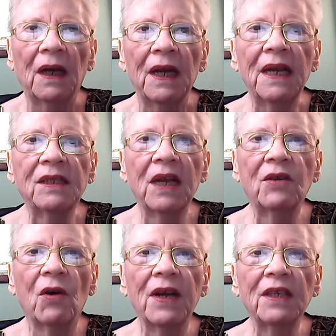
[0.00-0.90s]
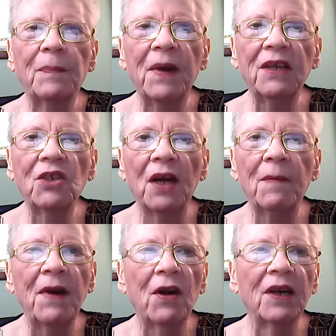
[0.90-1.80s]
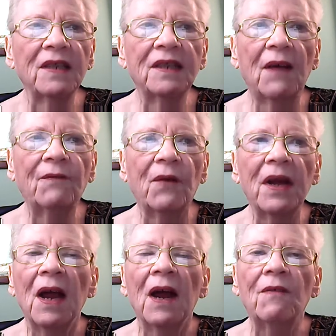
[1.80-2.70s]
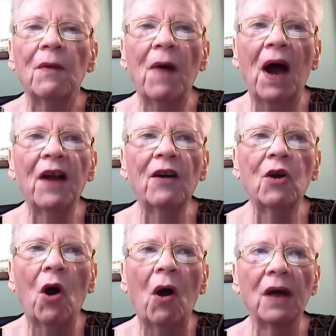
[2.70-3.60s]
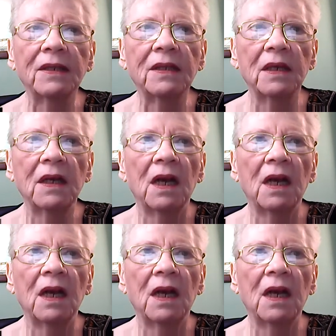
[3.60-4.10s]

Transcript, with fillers: He said during a speech on Americans suffering from higher cost.